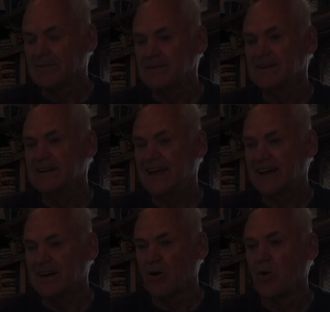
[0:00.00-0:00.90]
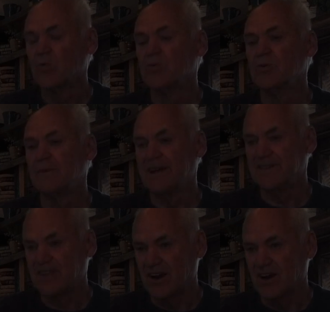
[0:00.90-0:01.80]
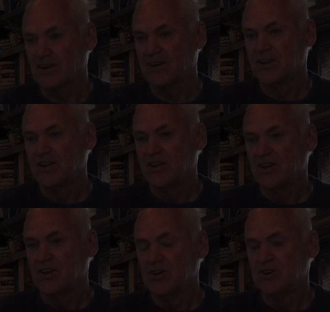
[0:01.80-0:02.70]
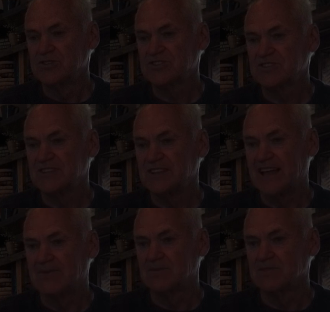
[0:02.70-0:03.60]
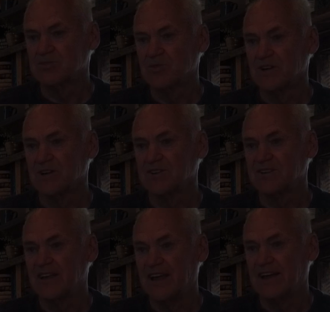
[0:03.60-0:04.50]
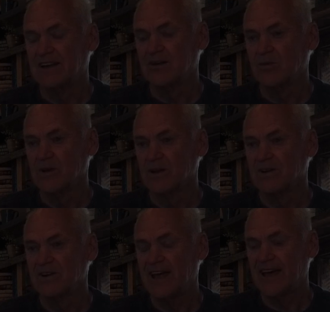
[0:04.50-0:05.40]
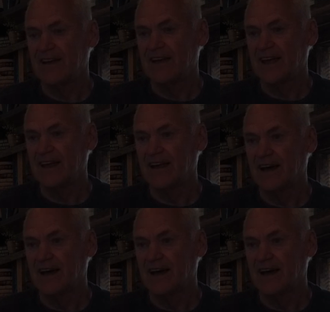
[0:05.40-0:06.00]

an old roommate there whose name was Willard, and Willard had